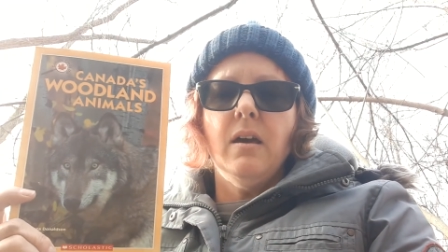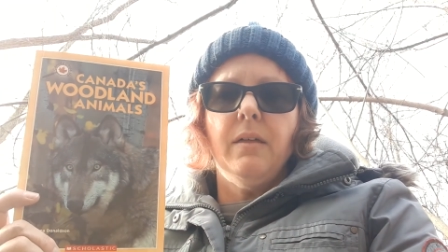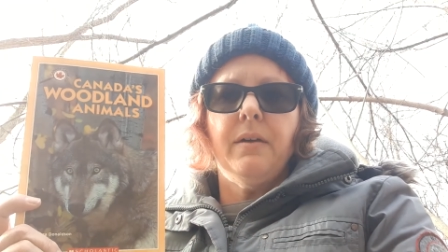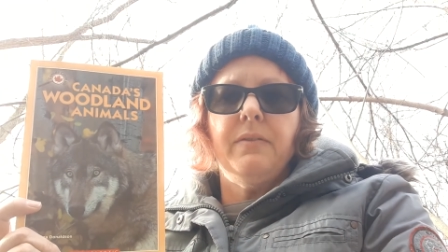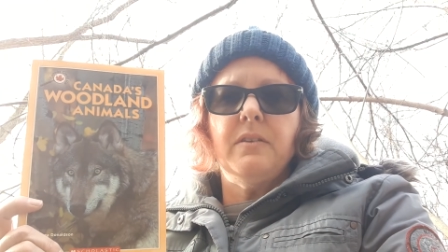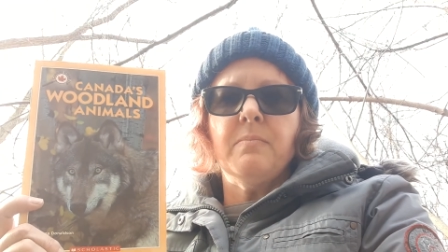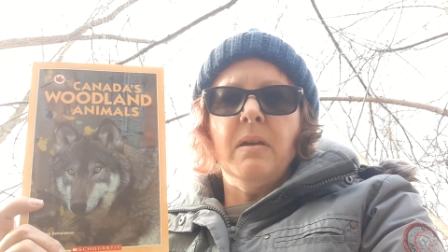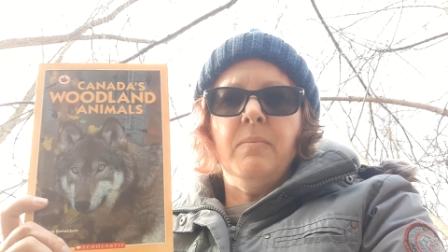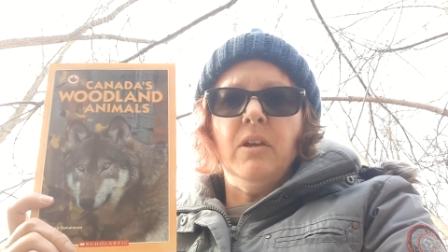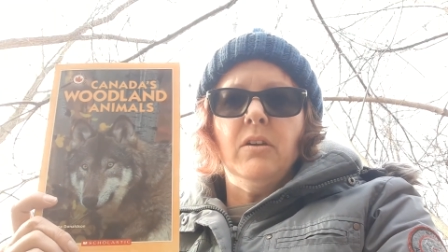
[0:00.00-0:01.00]
I thought this
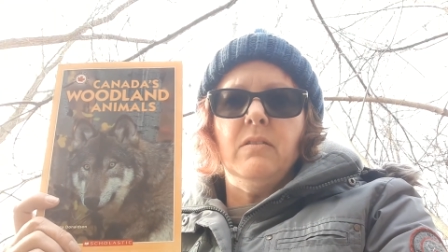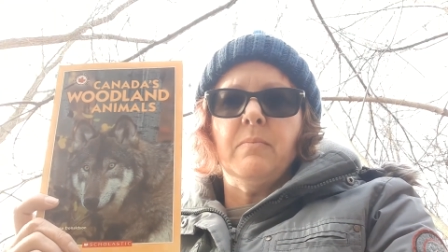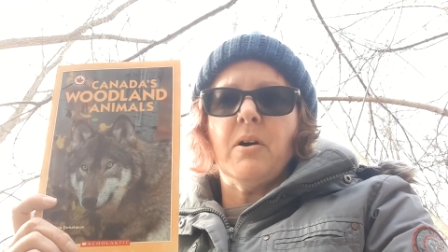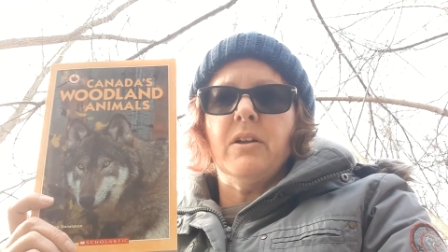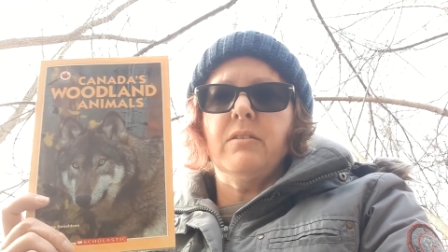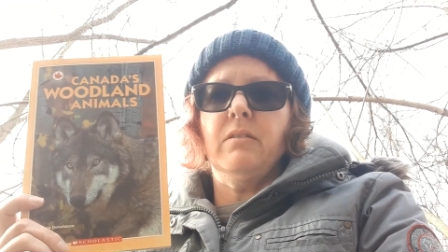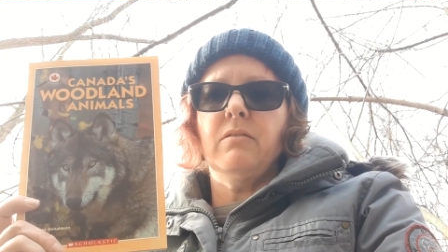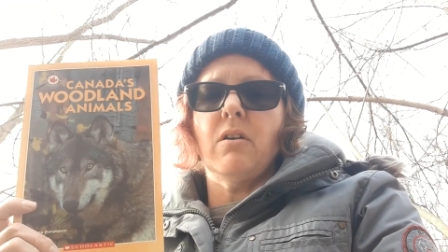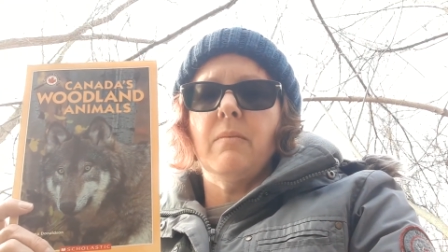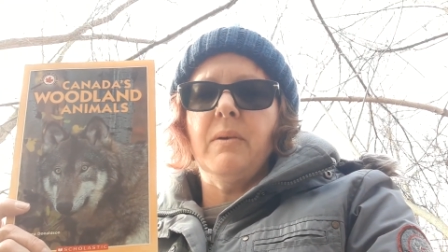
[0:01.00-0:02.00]
might be a good spot to
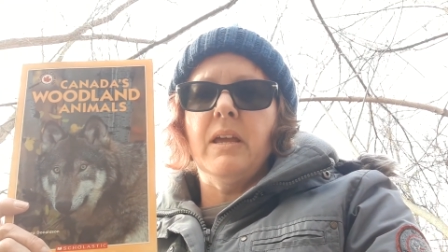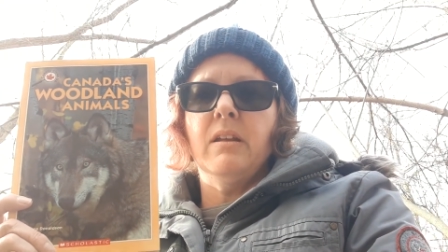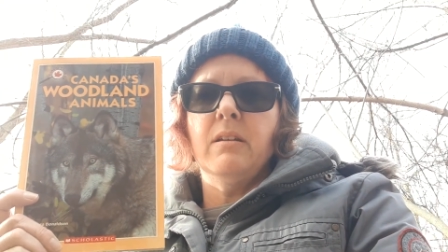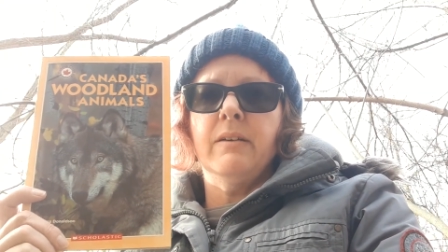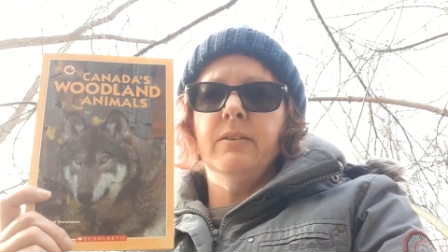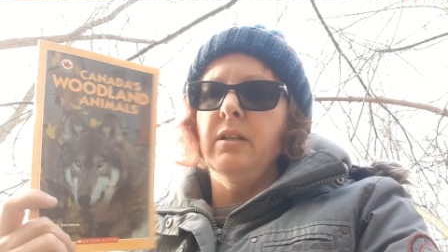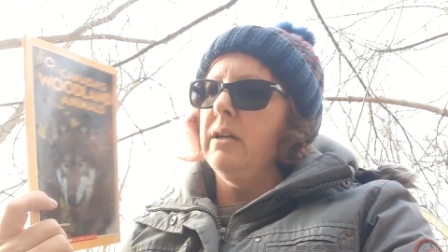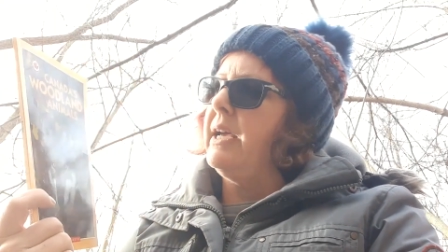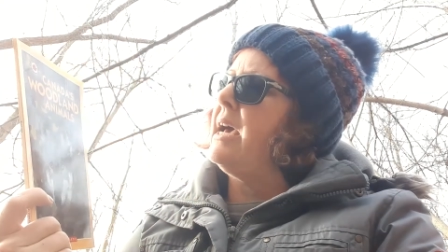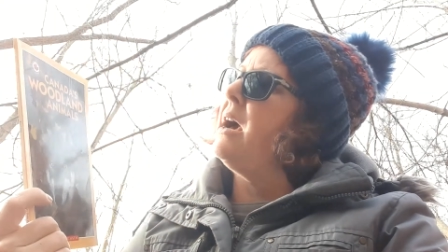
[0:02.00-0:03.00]
stop and have a
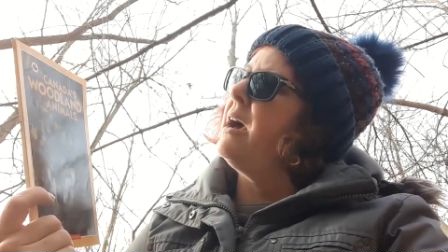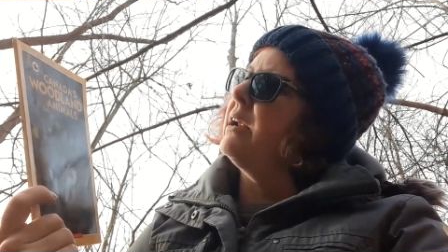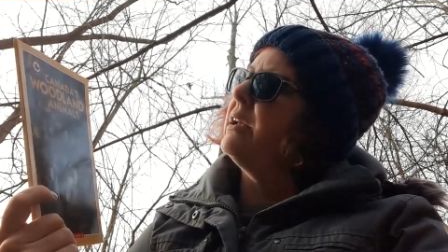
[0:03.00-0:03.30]
look at